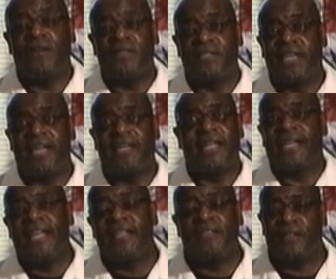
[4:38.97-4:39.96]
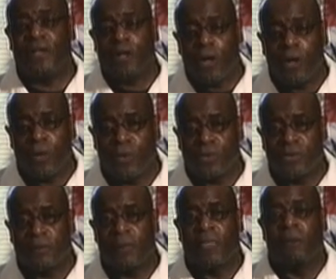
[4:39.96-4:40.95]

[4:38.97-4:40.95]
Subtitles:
of saying that anything goes